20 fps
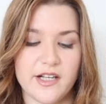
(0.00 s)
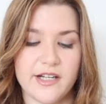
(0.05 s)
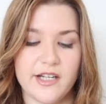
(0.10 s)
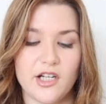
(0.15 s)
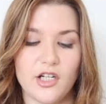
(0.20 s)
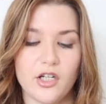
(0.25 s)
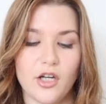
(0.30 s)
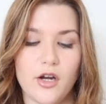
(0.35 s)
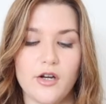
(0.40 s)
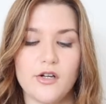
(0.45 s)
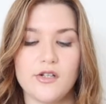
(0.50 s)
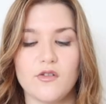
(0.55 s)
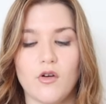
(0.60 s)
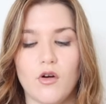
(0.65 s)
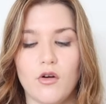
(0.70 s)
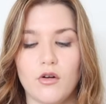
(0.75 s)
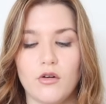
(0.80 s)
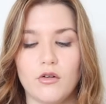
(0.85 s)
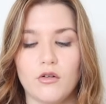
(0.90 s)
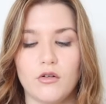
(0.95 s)
like it goes
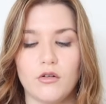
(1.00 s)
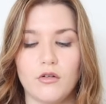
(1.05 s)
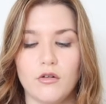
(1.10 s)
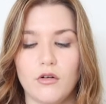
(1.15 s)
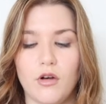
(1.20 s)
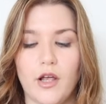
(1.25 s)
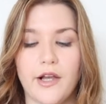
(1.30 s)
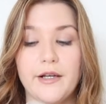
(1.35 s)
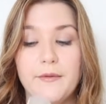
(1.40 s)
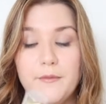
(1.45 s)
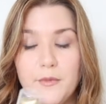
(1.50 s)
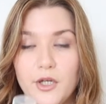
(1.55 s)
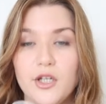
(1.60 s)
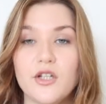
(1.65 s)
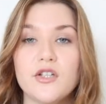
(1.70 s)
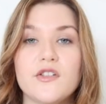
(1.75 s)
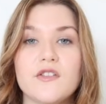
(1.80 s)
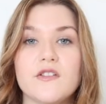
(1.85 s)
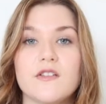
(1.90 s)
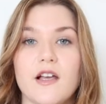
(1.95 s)
on like a
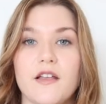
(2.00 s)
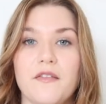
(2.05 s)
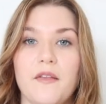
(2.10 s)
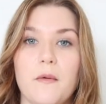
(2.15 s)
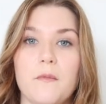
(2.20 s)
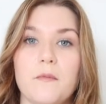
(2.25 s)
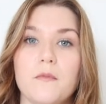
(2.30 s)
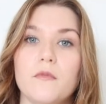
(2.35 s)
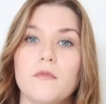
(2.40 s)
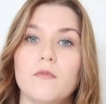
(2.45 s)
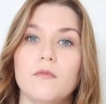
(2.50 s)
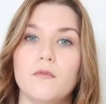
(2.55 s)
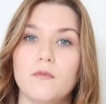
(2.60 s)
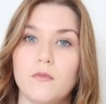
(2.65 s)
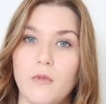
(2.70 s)
mousse, and then